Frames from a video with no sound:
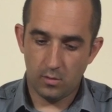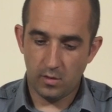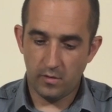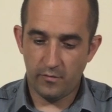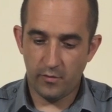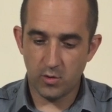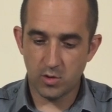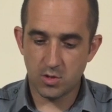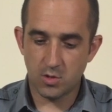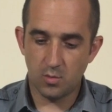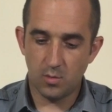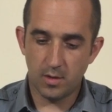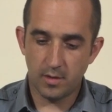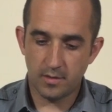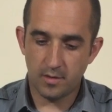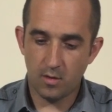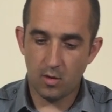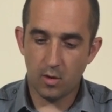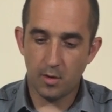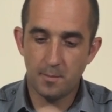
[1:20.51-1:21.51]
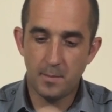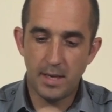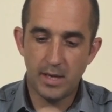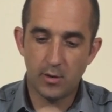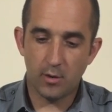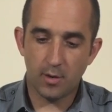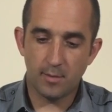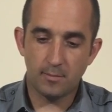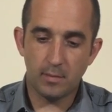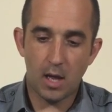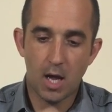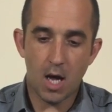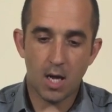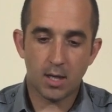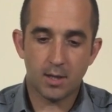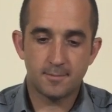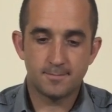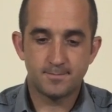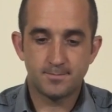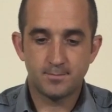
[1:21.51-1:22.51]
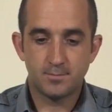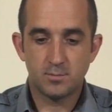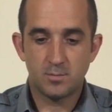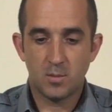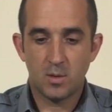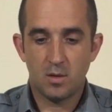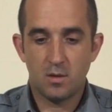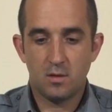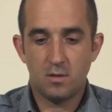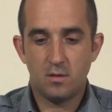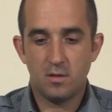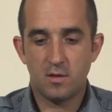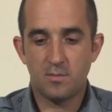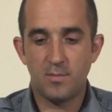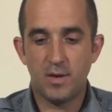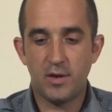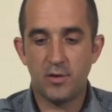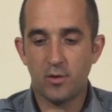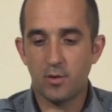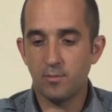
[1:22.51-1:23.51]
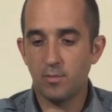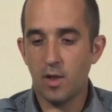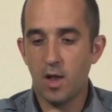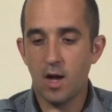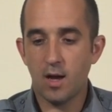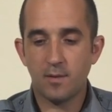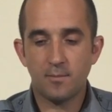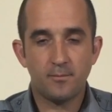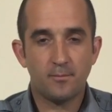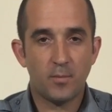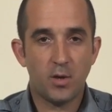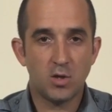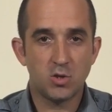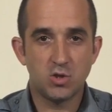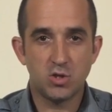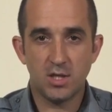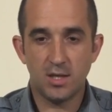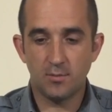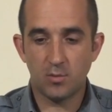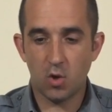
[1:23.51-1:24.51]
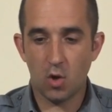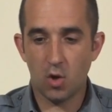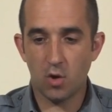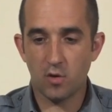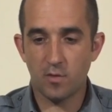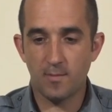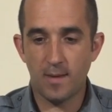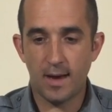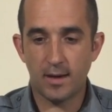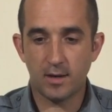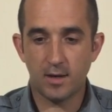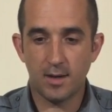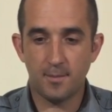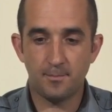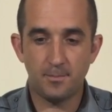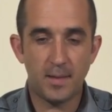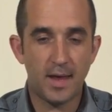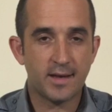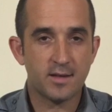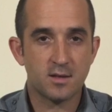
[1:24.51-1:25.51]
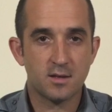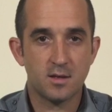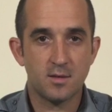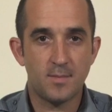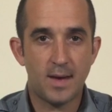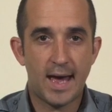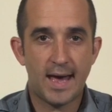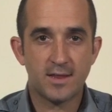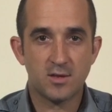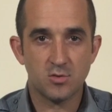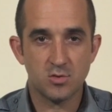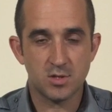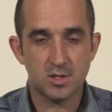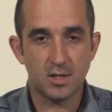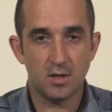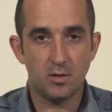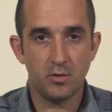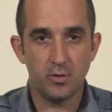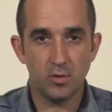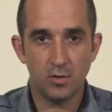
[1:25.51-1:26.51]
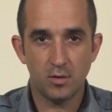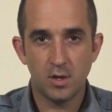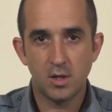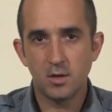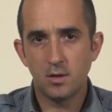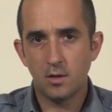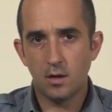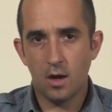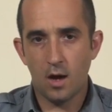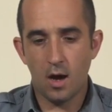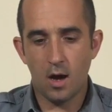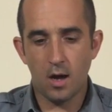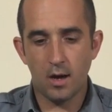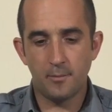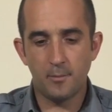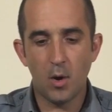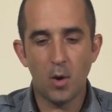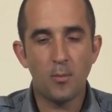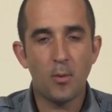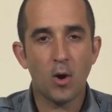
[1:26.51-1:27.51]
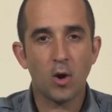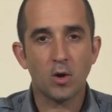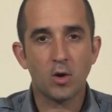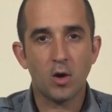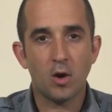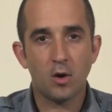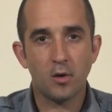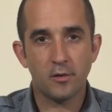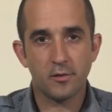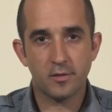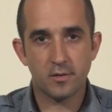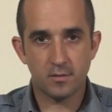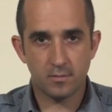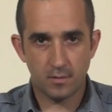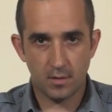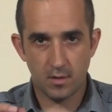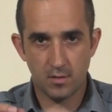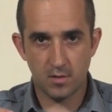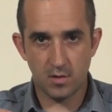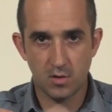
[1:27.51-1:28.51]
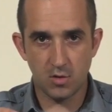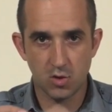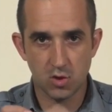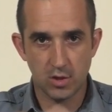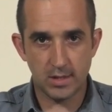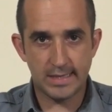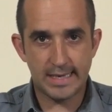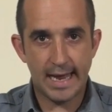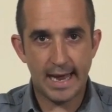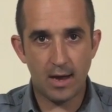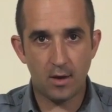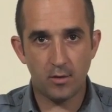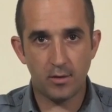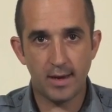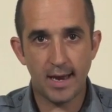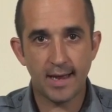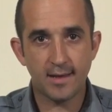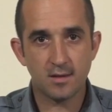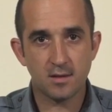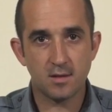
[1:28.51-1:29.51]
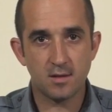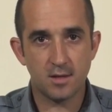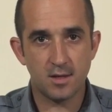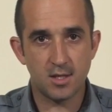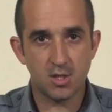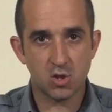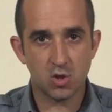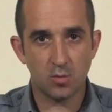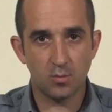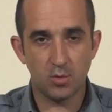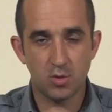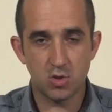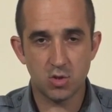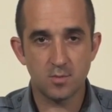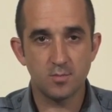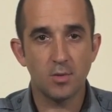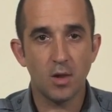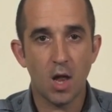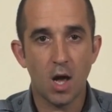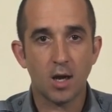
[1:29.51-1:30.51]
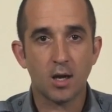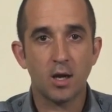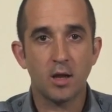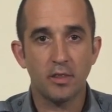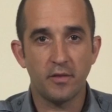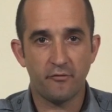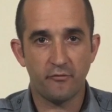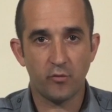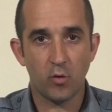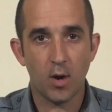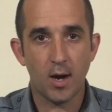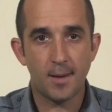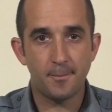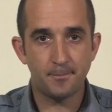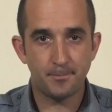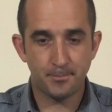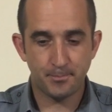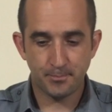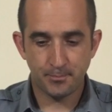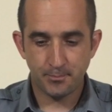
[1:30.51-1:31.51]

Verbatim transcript: The first one is called a metering block. This metering block on GM cars mounted up next to the master cylinder on Mopar cars, it is usually down next to the distribution block on the frame.